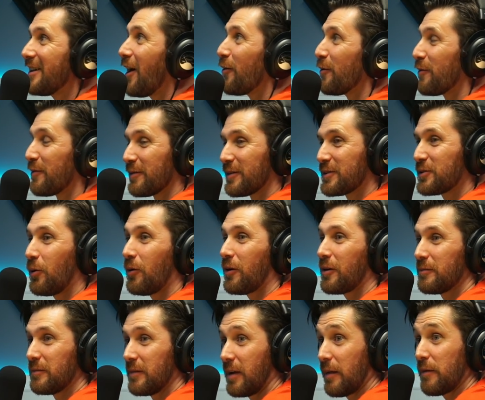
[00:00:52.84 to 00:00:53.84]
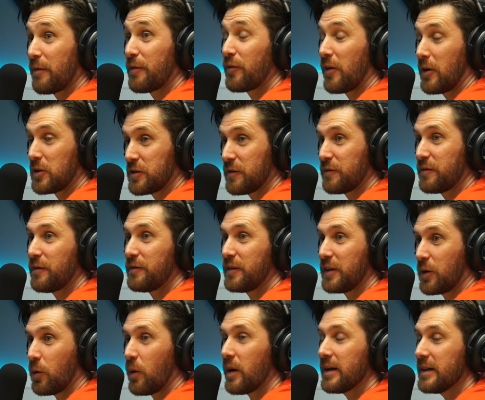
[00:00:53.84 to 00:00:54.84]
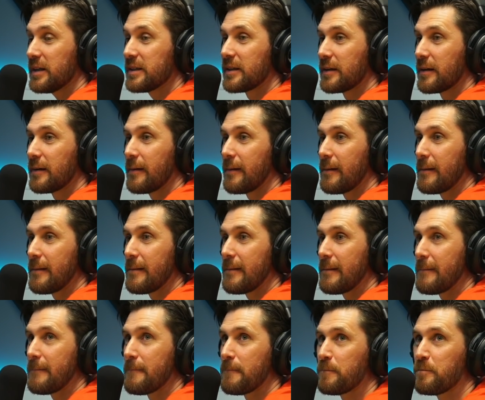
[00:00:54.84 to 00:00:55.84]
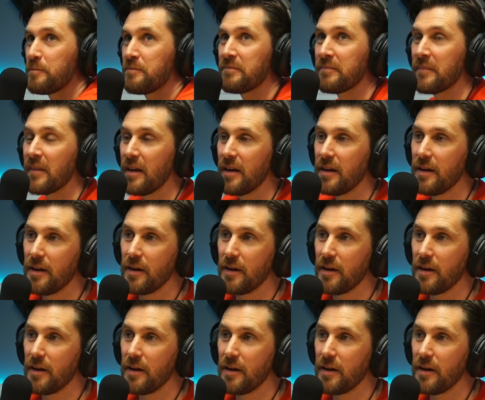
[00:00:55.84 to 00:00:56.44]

no, talk like three hundred and fifty quid. Yeah, man, they're a lot of money.